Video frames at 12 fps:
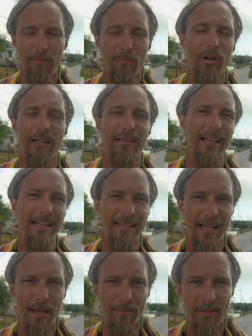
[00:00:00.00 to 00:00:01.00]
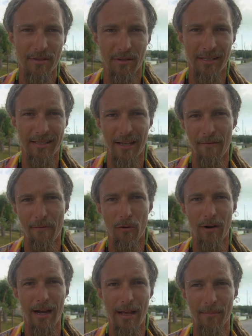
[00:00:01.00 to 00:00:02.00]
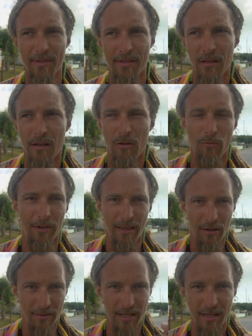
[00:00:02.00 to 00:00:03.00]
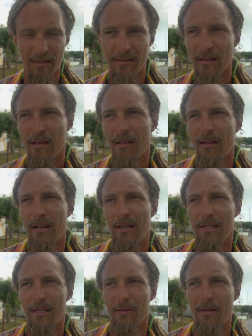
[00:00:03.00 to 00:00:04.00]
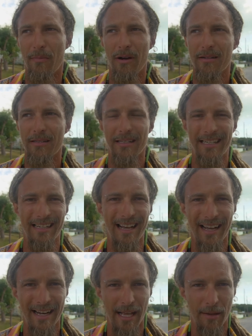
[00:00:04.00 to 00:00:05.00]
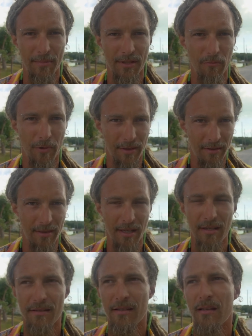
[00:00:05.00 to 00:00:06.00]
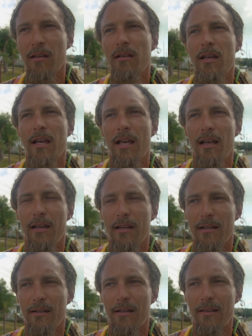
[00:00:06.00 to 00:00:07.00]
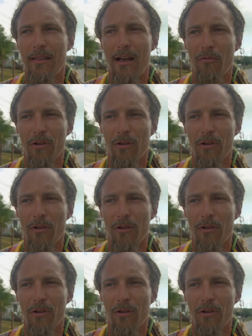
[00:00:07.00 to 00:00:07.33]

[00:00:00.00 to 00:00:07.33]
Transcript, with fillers: putting less amps, so let's say 4 amps without these, uh, comparing to like 9 amps with these, and that